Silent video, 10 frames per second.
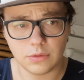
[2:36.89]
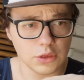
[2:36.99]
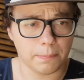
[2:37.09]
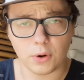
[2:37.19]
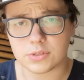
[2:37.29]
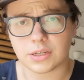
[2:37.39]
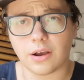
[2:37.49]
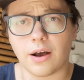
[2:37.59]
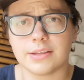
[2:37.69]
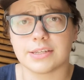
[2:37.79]
the pros and
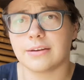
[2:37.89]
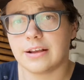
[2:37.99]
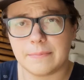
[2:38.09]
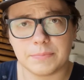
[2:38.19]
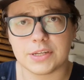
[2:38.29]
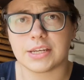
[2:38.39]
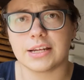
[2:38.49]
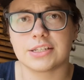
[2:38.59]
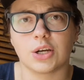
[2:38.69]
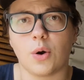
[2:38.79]
cons and
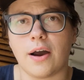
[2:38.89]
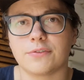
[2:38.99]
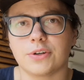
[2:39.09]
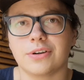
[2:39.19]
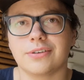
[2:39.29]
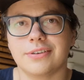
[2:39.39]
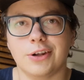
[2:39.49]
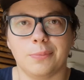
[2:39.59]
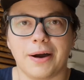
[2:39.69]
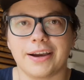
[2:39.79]
decides to go after,
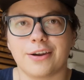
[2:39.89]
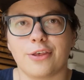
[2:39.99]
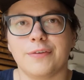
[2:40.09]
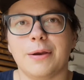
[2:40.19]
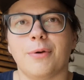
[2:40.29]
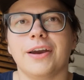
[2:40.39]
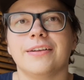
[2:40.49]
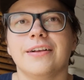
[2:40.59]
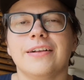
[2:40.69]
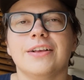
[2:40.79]
buying another vape, right?
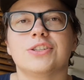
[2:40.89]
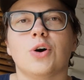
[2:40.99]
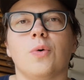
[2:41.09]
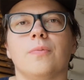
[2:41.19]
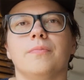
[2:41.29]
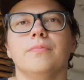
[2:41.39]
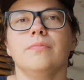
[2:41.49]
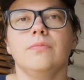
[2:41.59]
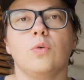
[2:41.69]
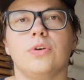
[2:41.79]
So
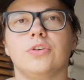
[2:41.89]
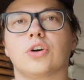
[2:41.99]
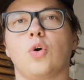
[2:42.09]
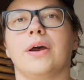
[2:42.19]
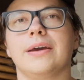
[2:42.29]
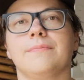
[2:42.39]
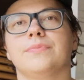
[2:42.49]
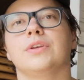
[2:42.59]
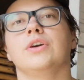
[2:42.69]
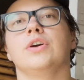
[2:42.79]
when you're
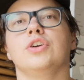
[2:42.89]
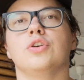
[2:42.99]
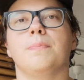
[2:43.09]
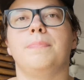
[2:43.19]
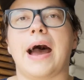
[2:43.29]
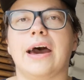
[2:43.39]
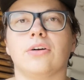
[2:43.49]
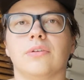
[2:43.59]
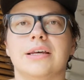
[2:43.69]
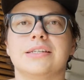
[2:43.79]
quitting, your
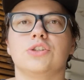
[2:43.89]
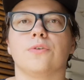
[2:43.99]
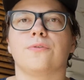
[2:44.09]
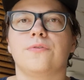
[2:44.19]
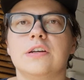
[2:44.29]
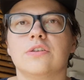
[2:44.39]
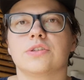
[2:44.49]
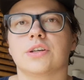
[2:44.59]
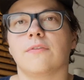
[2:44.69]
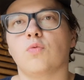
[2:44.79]
battle is your
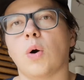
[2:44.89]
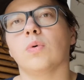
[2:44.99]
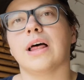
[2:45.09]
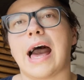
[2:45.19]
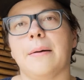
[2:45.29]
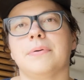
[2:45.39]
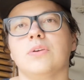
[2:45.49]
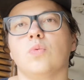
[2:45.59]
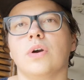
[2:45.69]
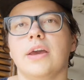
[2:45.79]
fears of what will
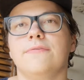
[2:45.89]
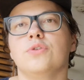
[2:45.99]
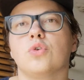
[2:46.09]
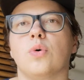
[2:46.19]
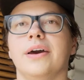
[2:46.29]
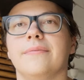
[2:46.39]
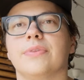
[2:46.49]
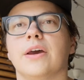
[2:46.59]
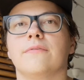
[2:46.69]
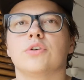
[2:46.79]
happen if you quit
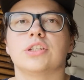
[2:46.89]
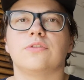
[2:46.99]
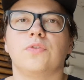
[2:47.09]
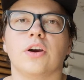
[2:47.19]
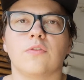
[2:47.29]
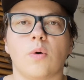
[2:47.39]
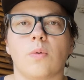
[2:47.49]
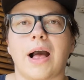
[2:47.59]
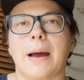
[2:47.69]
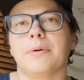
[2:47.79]
versus fear of what
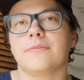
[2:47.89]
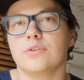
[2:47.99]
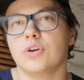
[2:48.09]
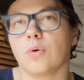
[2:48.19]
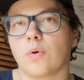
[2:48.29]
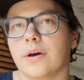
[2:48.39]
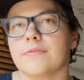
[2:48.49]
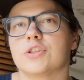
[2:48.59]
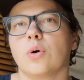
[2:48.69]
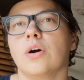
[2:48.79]
will happen if you don't
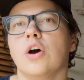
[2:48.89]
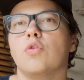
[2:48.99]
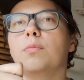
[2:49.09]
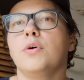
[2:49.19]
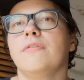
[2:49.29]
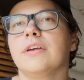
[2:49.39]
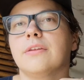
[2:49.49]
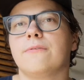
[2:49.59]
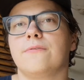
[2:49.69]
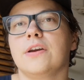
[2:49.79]
quit. So removing
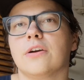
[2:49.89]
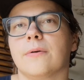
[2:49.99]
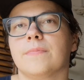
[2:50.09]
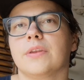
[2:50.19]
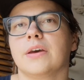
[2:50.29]
the fear